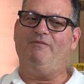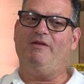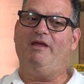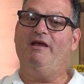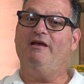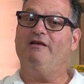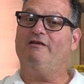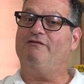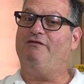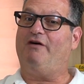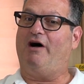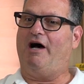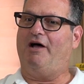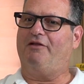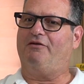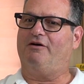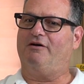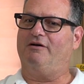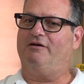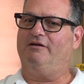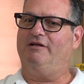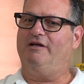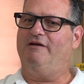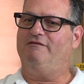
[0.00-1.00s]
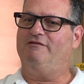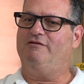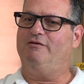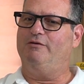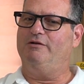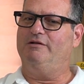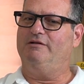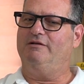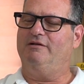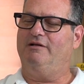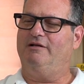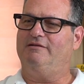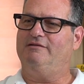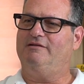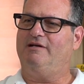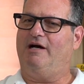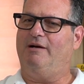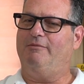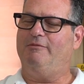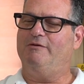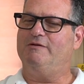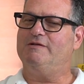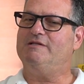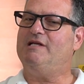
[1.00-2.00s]
His father lived to the
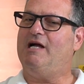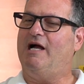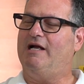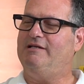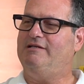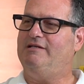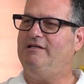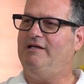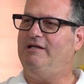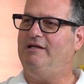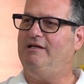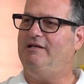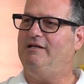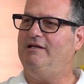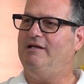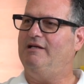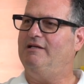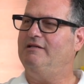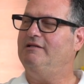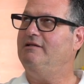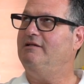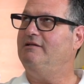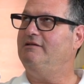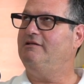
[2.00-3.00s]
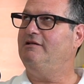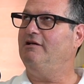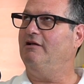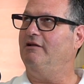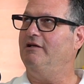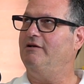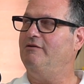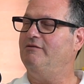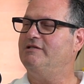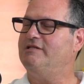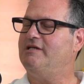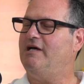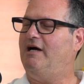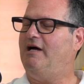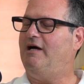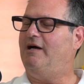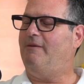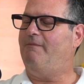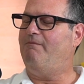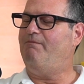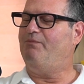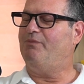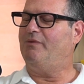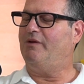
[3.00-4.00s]
time he was 19 until he was
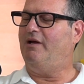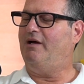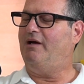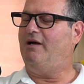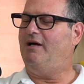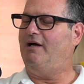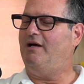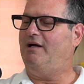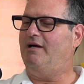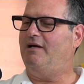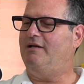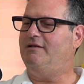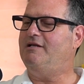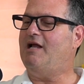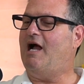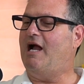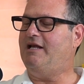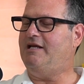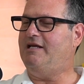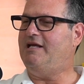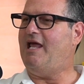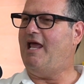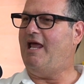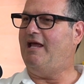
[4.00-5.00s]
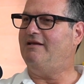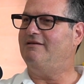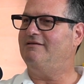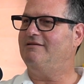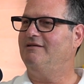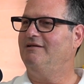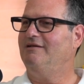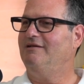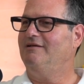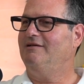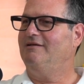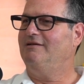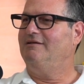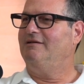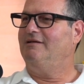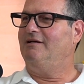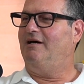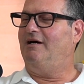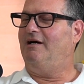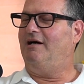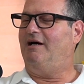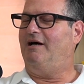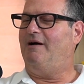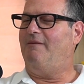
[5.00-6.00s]
98.
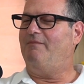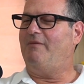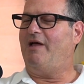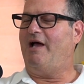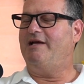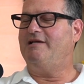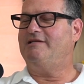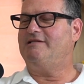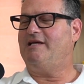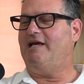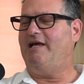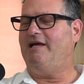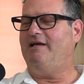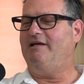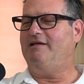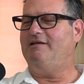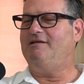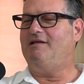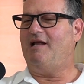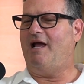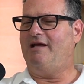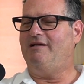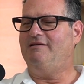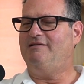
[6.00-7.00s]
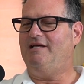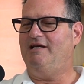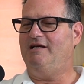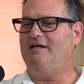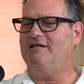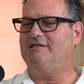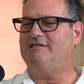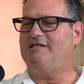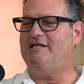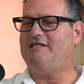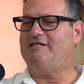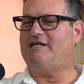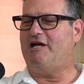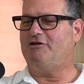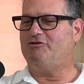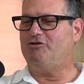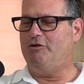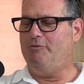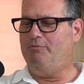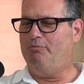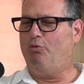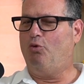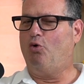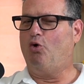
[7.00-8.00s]
I say 19 because he's
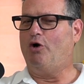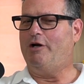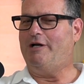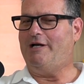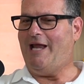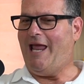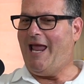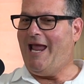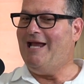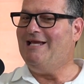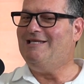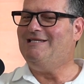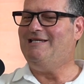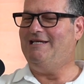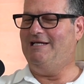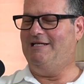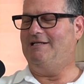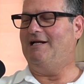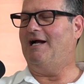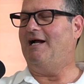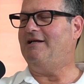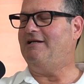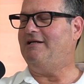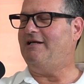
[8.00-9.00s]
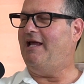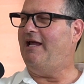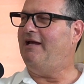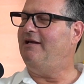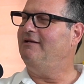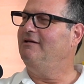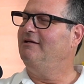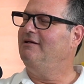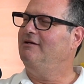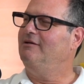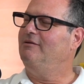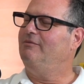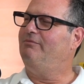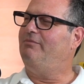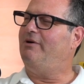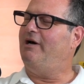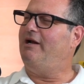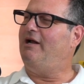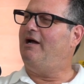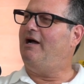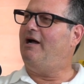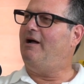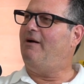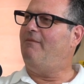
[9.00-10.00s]
actually born in 1898.
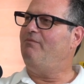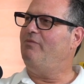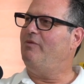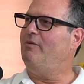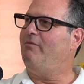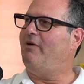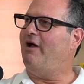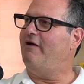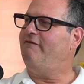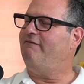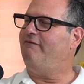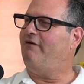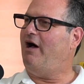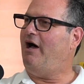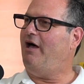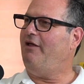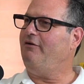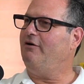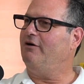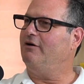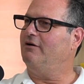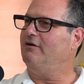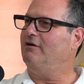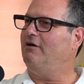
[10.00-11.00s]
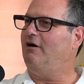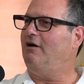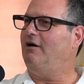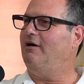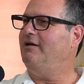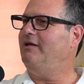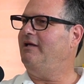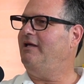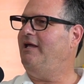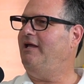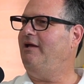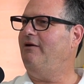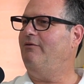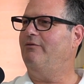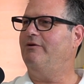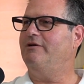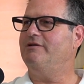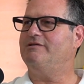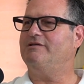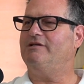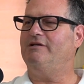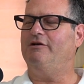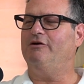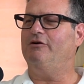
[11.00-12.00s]
But my father, he
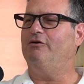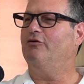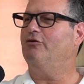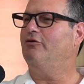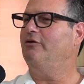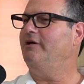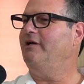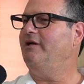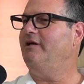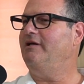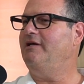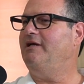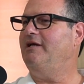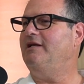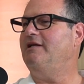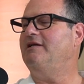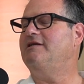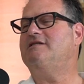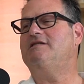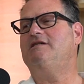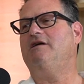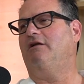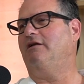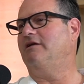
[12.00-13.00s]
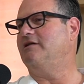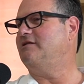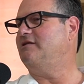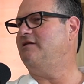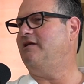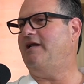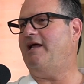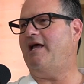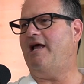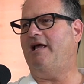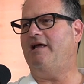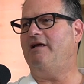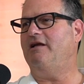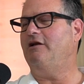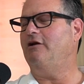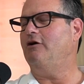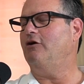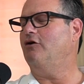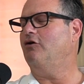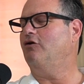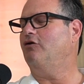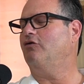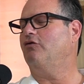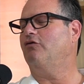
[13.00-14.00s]
was he still is today, an
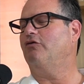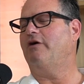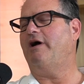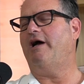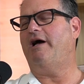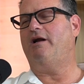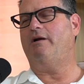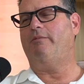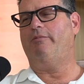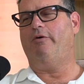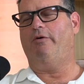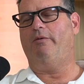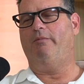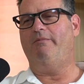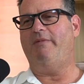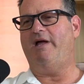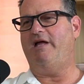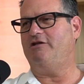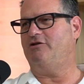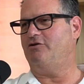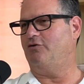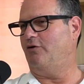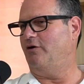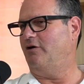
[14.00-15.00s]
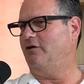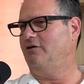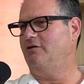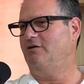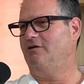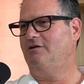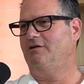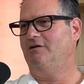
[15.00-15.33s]
incredible mentor,